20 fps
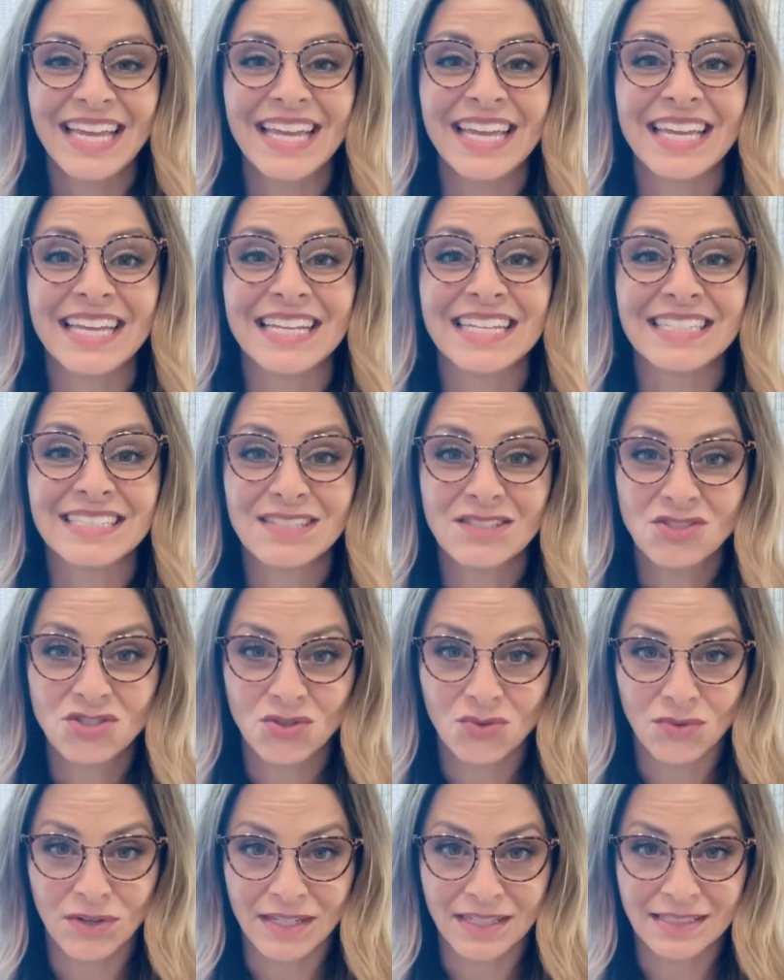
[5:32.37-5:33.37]
It is a
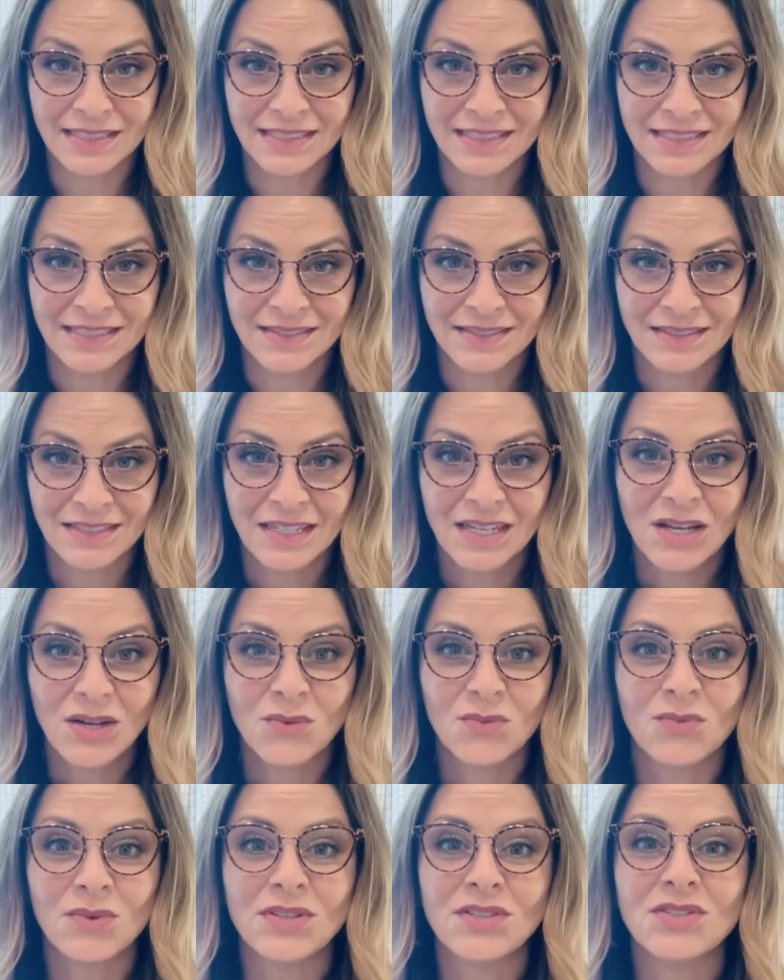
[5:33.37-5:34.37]
choice.
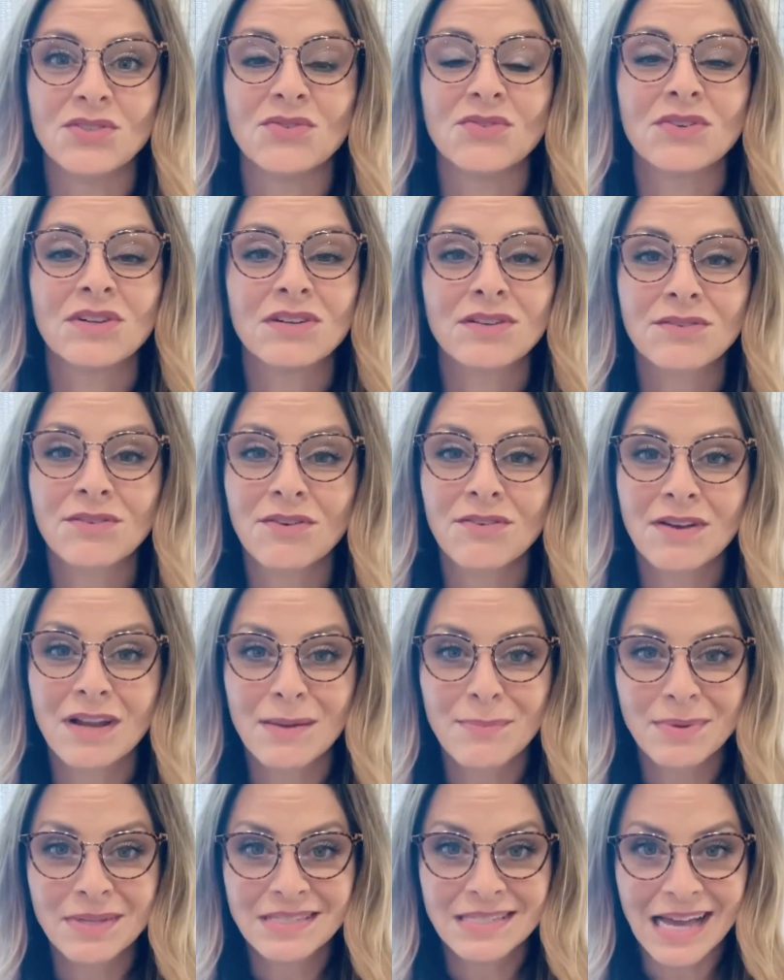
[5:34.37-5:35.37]
When you're a
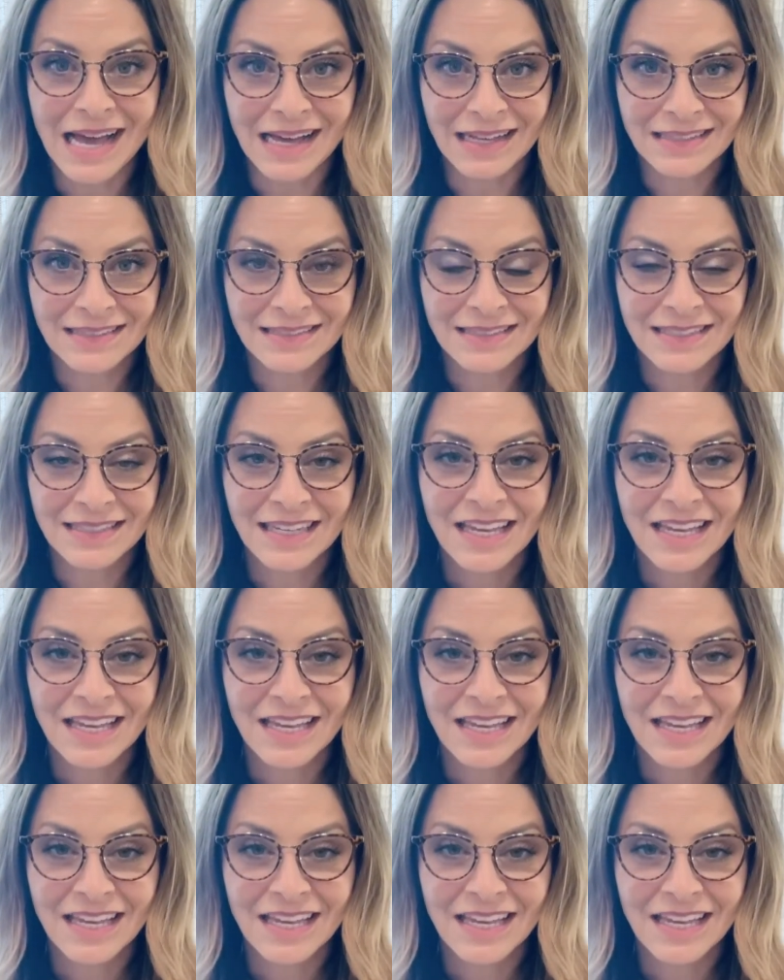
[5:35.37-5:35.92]
grown-up adult,